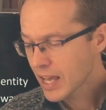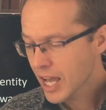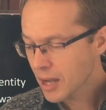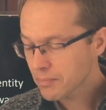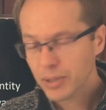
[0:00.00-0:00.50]

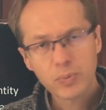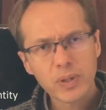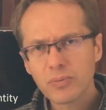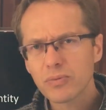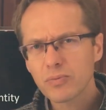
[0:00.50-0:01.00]
Um, but
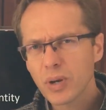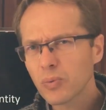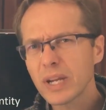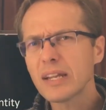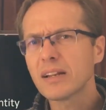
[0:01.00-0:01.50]
we'll we'll
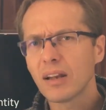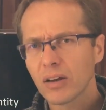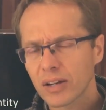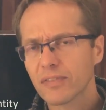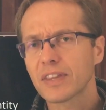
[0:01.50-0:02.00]
read a
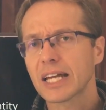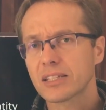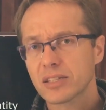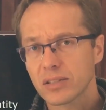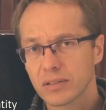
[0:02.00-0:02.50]
lot of that
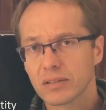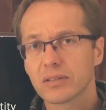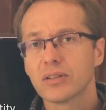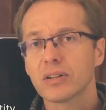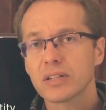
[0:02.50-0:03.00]
still.
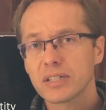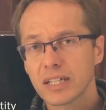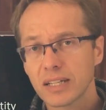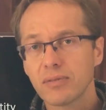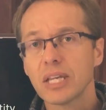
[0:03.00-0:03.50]
God is going
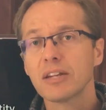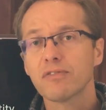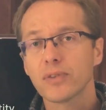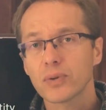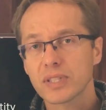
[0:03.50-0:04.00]
to
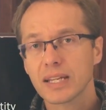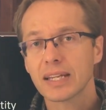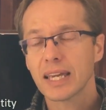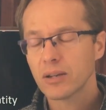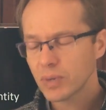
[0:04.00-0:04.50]
reinforce that
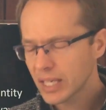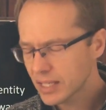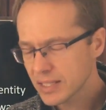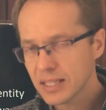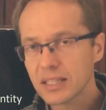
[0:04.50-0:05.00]
again. We're going
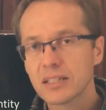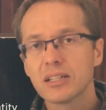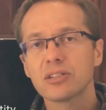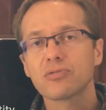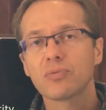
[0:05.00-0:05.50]
to see it in
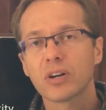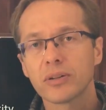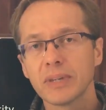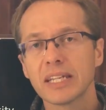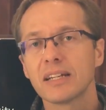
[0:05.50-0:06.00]

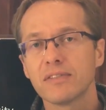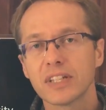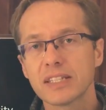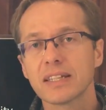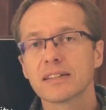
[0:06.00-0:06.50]
Deuteronomy and
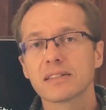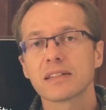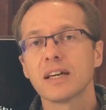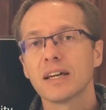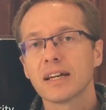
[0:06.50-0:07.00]
Leviticus.
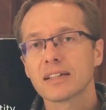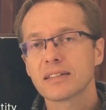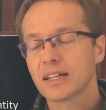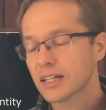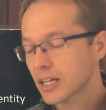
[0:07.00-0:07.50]
It's
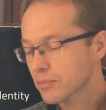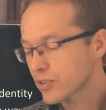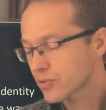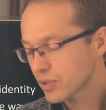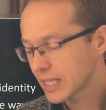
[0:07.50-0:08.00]
going to come
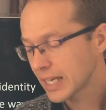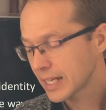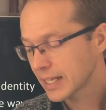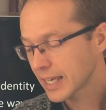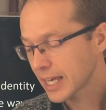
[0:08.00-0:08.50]
through again
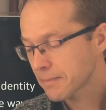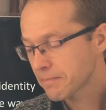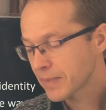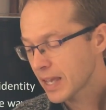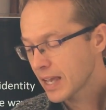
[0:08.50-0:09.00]
and again.
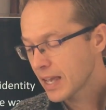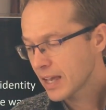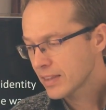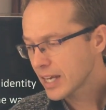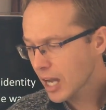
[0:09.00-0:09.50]

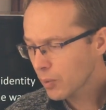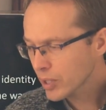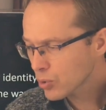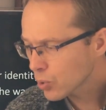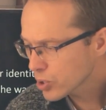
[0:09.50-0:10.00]
Then I want
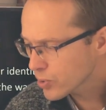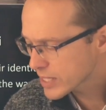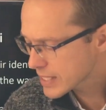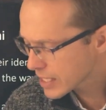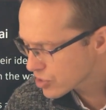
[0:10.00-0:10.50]
to call your
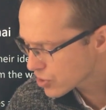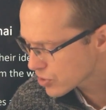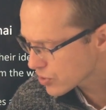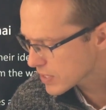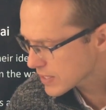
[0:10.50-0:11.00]
attention
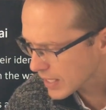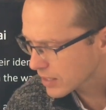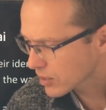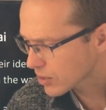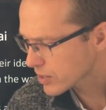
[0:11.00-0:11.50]
to the
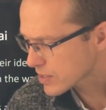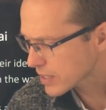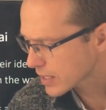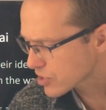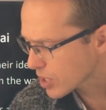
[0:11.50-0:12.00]
second last
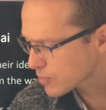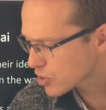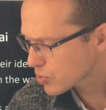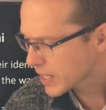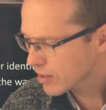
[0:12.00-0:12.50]
thing, chapter
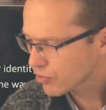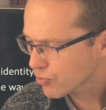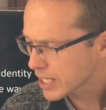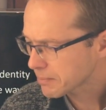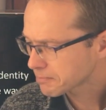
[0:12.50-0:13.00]

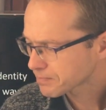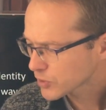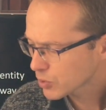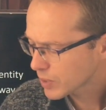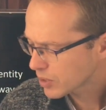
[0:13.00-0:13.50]
23.
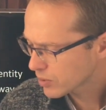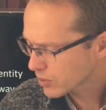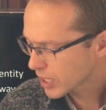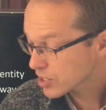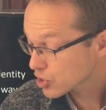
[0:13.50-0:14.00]
We're
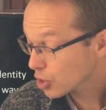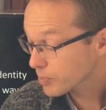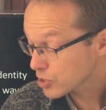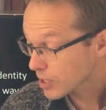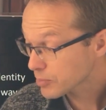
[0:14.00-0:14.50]
going to stop
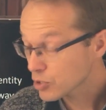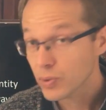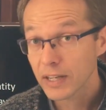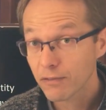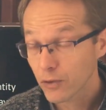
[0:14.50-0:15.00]
in chapter
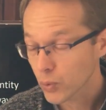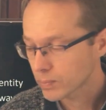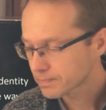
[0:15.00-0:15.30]
24.